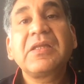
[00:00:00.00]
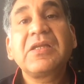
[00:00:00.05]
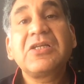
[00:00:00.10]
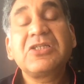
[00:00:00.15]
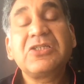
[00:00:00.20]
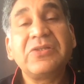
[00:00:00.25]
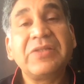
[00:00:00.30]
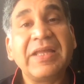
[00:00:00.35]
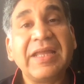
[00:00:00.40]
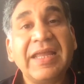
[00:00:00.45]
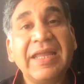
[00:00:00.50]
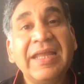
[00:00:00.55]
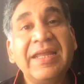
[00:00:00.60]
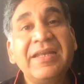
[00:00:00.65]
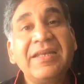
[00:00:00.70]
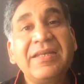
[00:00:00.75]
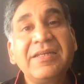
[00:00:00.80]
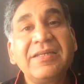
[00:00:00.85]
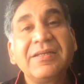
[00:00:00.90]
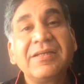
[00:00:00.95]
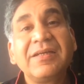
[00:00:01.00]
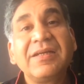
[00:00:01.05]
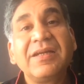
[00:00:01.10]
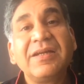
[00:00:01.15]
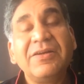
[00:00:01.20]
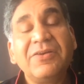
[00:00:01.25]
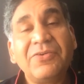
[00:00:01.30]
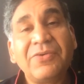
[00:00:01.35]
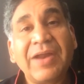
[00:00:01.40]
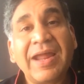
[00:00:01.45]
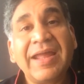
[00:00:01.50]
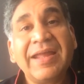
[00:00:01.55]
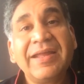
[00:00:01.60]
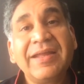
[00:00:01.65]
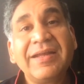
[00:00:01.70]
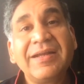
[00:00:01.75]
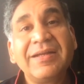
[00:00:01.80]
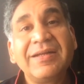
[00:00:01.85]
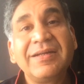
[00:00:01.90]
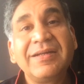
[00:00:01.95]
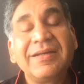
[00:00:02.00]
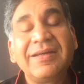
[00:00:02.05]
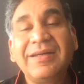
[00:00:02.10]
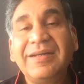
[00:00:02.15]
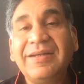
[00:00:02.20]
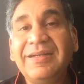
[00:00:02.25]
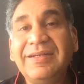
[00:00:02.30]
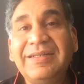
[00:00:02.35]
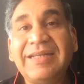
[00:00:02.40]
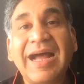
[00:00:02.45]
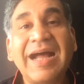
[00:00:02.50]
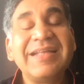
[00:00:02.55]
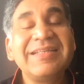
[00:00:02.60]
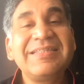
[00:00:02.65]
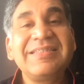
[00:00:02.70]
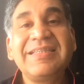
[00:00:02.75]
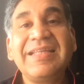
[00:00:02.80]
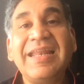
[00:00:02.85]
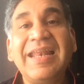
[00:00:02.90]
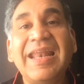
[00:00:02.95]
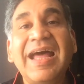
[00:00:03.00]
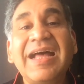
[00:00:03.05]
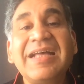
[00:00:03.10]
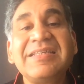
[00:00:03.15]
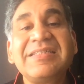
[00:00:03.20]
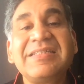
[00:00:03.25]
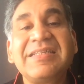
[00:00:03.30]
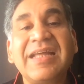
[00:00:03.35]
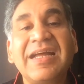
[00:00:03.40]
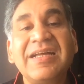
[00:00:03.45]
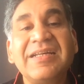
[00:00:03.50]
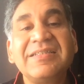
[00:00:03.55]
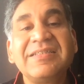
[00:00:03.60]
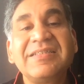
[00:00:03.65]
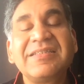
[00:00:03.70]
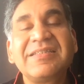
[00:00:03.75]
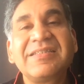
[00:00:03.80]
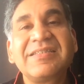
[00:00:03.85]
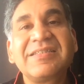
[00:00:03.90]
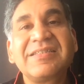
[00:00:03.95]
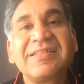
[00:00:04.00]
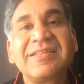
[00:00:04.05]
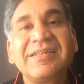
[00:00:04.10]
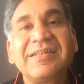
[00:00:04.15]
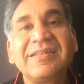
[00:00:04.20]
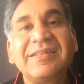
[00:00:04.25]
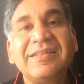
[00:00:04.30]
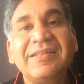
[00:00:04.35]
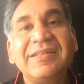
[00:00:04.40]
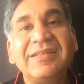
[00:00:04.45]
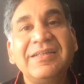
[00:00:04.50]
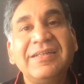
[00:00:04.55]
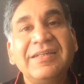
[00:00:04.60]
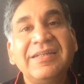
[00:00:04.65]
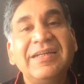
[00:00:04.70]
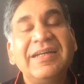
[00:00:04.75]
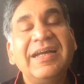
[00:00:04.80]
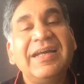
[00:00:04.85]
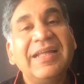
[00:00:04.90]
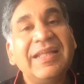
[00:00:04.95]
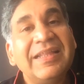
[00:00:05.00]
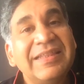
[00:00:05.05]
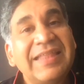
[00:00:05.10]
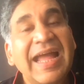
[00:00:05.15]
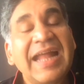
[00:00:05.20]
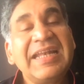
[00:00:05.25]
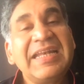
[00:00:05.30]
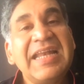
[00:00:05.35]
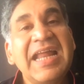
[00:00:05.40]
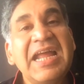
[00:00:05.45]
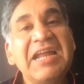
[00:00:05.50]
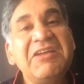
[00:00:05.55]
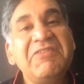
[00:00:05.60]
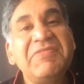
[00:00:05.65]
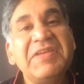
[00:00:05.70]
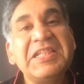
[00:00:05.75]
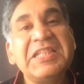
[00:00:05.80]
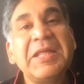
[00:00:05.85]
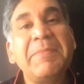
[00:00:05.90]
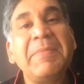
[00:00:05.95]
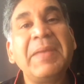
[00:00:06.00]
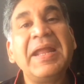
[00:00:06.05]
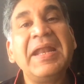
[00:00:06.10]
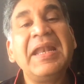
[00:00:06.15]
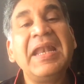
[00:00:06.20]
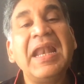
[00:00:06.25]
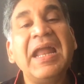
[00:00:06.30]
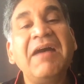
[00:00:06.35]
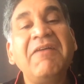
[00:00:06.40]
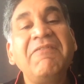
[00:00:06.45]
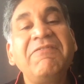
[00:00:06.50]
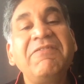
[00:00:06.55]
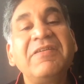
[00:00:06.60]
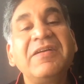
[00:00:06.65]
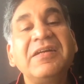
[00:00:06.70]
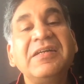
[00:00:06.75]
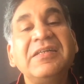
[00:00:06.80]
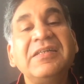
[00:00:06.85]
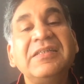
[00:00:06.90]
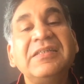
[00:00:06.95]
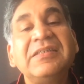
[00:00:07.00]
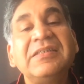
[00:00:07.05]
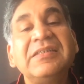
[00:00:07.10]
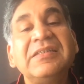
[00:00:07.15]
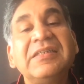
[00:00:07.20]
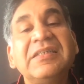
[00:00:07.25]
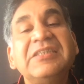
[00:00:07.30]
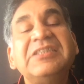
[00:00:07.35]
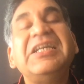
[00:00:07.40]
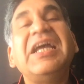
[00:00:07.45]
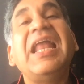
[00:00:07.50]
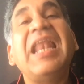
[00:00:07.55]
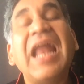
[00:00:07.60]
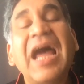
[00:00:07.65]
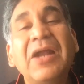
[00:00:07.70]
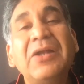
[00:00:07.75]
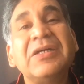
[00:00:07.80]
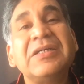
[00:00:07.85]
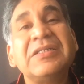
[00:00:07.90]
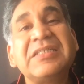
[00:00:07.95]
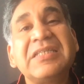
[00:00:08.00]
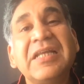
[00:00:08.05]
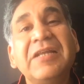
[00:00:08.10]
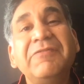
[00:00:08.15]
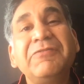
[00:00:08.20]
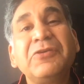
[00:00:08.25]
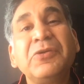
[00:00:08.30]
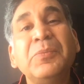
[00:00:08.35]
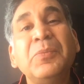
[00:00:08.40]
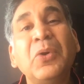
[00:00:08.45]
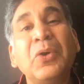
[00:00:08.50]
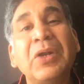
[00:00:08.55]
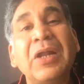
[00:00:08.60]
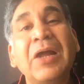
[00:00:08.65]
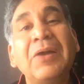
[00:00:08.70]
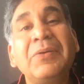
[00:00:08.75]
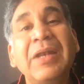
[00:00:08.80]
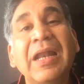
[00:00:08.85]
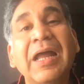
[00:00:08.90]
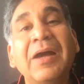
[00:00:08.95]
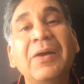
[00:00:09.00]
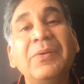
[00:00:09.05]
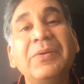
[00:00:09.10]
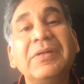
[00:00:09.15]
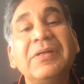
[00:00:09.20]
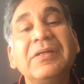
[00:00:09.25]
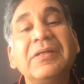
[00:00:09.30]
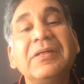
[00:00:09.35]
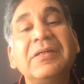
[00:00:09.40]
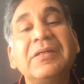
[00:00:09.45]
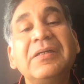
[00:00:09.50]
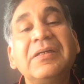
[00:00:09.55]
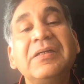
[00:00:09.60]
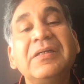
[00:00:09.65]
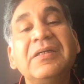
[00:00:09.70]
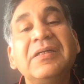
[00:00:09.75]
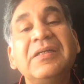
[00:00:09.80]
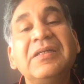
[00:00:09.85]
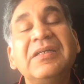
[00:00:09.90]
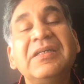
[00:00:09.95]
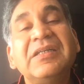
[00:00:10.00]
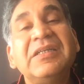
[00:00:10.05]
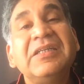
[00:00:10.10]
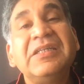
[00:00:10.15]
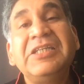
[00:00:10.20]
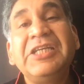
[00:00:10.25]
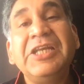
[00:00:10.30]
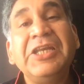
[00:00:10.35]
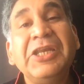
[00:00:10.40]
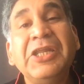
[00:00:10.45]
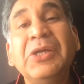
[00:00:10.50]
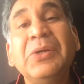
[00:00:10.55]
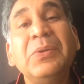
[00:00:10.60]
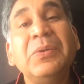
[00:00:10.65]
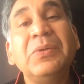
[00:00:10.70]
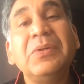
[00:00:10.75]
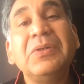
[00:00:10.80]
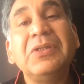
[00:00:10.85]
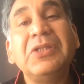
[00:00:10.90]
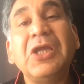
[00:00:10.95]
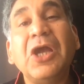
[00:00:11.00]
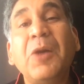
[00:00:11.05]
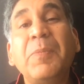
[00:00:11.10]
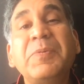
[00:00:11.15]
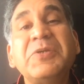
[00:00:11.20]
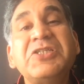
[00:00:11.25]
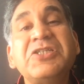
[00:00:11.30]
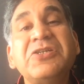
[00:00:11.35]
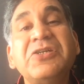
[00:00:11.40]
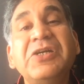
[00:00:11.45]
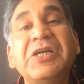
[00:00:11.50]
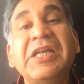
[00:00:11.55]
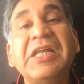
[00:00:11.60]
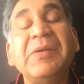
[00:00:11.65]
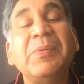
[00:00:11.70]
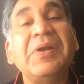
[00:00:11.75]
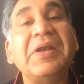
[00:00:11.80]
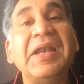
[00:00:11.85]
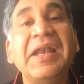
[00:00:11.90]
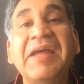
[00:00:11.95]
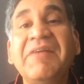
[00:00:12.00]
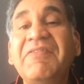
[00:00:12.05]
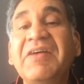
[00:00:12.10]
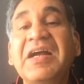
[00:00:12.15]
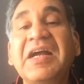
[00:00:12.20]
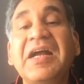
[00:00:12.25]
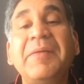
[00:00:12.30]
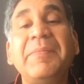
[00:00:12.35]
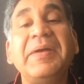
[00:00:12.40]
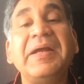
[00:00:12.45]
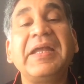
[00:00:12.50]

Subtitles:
So they ate, drank, danced their last dance. And that night when they made love, she allowed herself to moan out loud, She knew the opportunity would never come